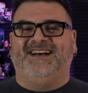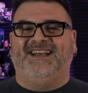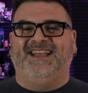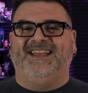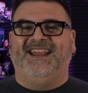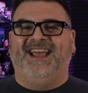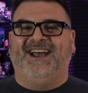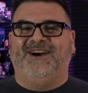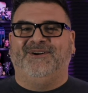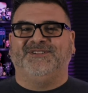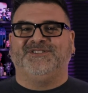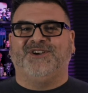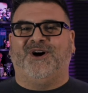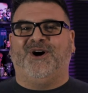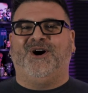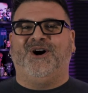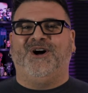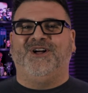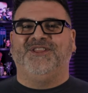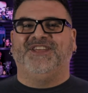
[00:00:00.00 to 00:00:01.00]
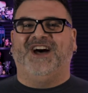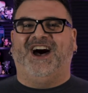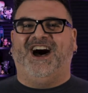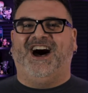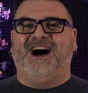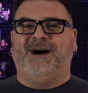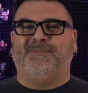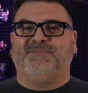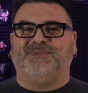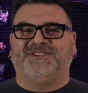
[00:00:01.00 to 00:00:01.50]
and how it's all the
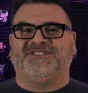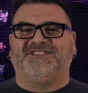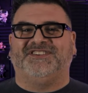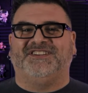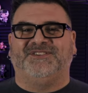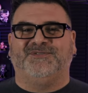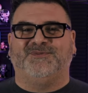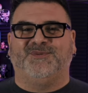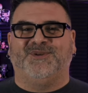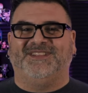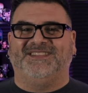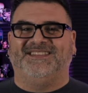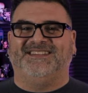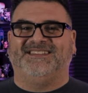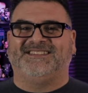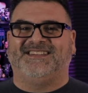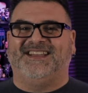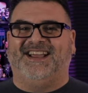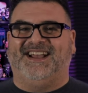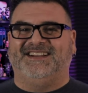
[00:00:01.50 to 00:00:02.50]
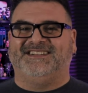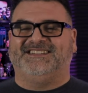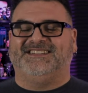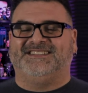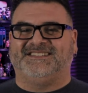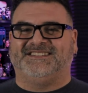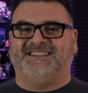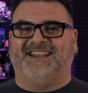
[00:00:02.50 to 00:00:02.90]
opposite of what this guy just